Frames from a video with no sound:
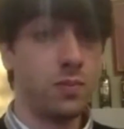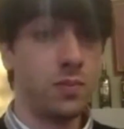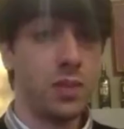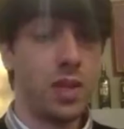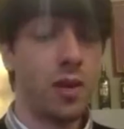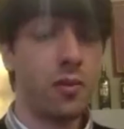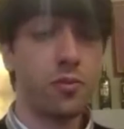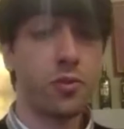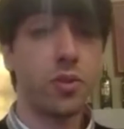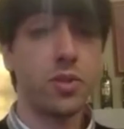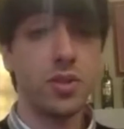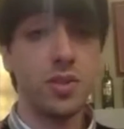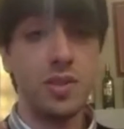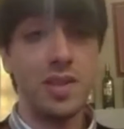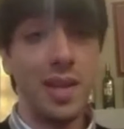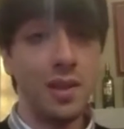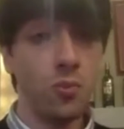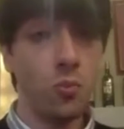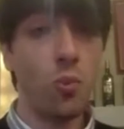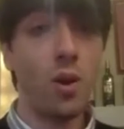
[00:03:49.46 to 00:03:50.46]
that of course
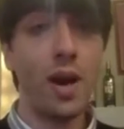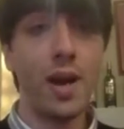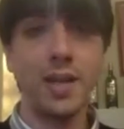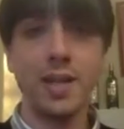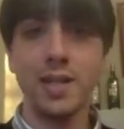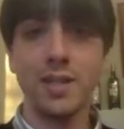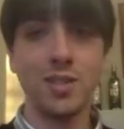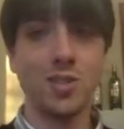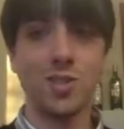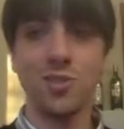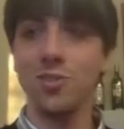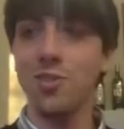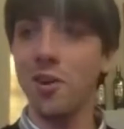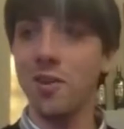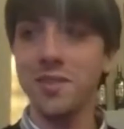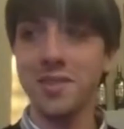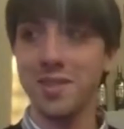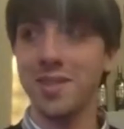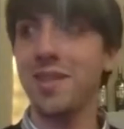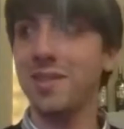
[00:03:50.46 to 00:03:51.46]
that wine, it's
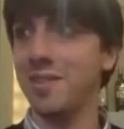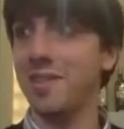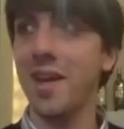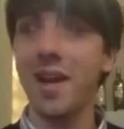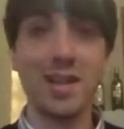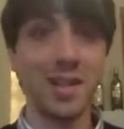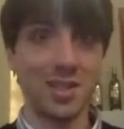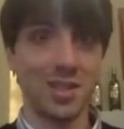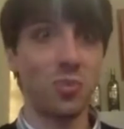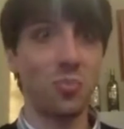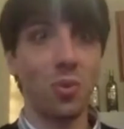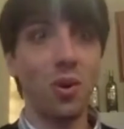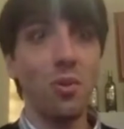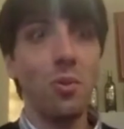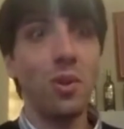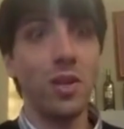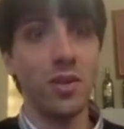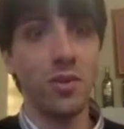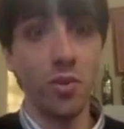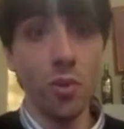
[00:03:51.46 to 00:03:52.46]
not that young, it's
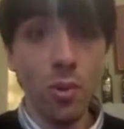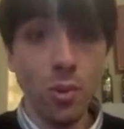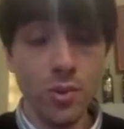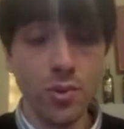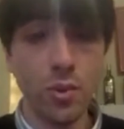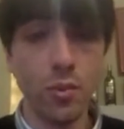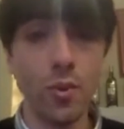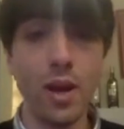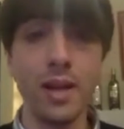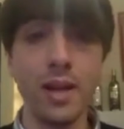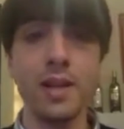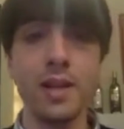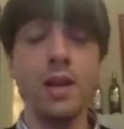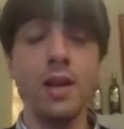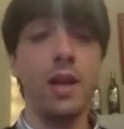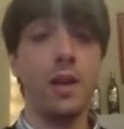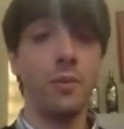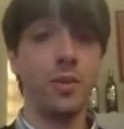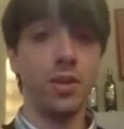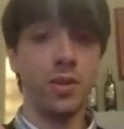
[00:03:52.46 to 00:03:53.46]
probably an older one.
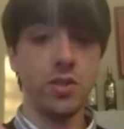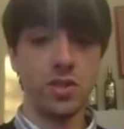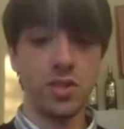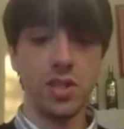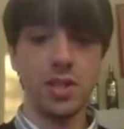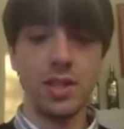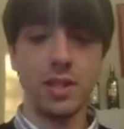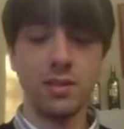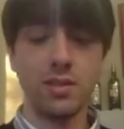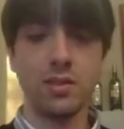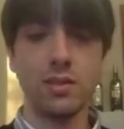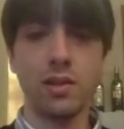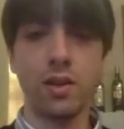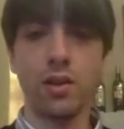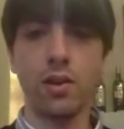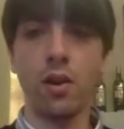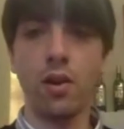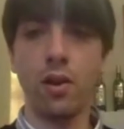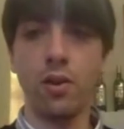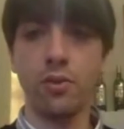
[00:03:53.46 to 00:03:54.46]
And when you see that the
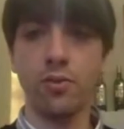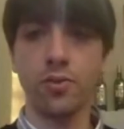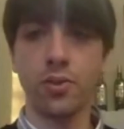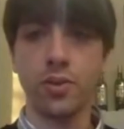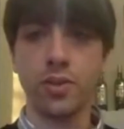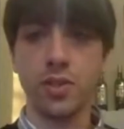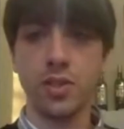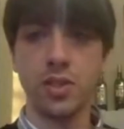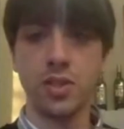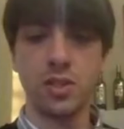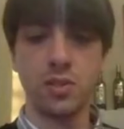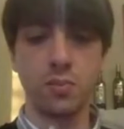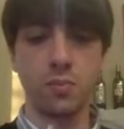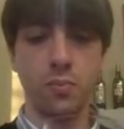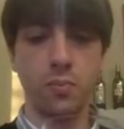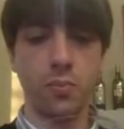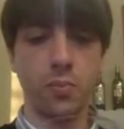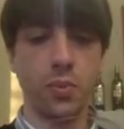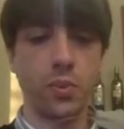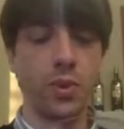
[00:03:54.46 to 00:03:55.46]
color, of course, it's
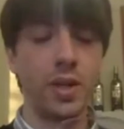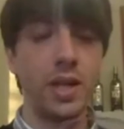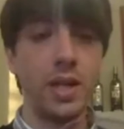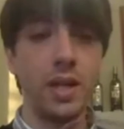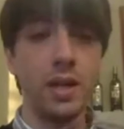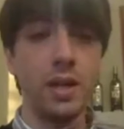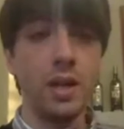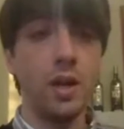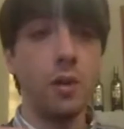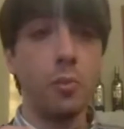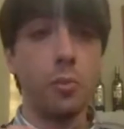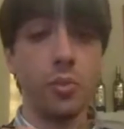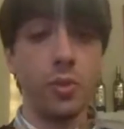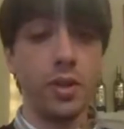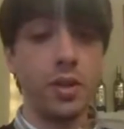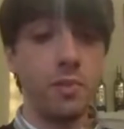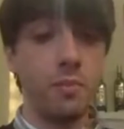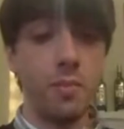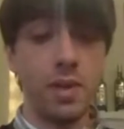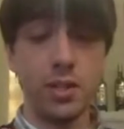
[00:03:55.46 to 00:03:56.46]
pretty
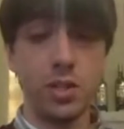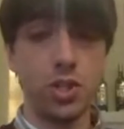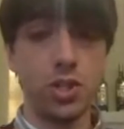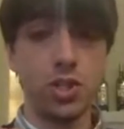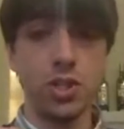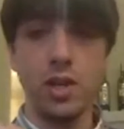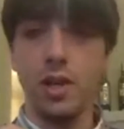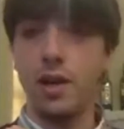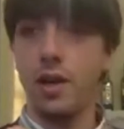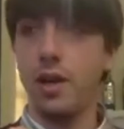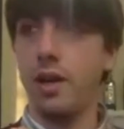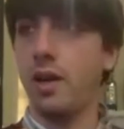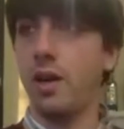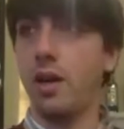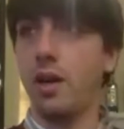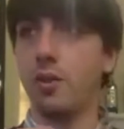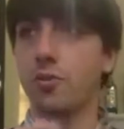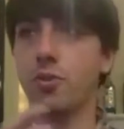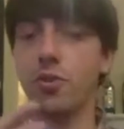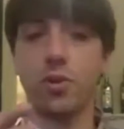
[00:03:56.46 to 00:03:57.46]
pretty much
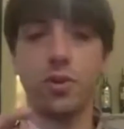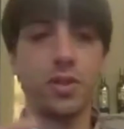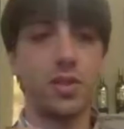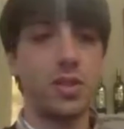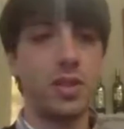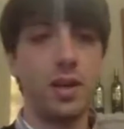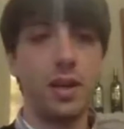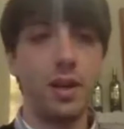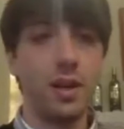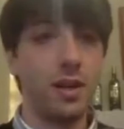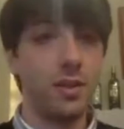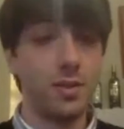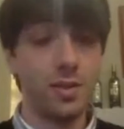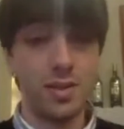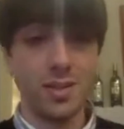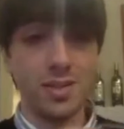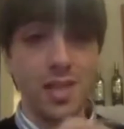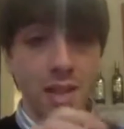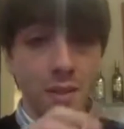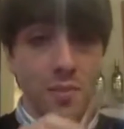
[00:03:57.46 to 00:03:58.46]
uh, of course uh, the
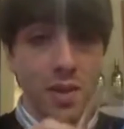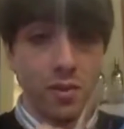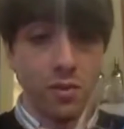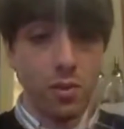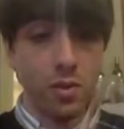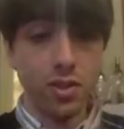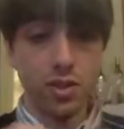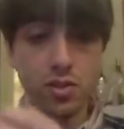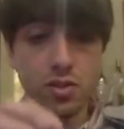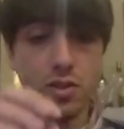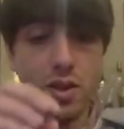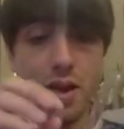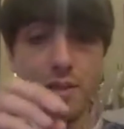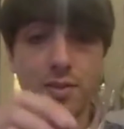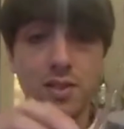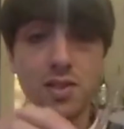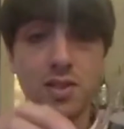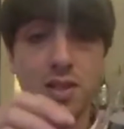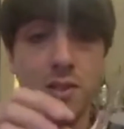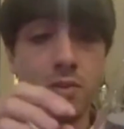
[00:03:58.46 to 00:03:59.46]
same everywhere. So you
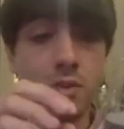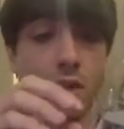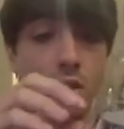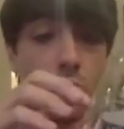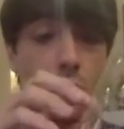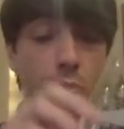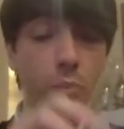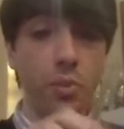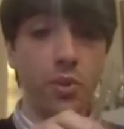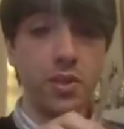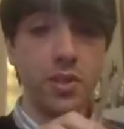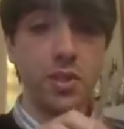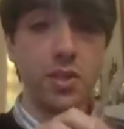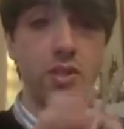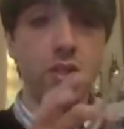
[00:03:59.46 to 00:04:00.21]
have the same color both in the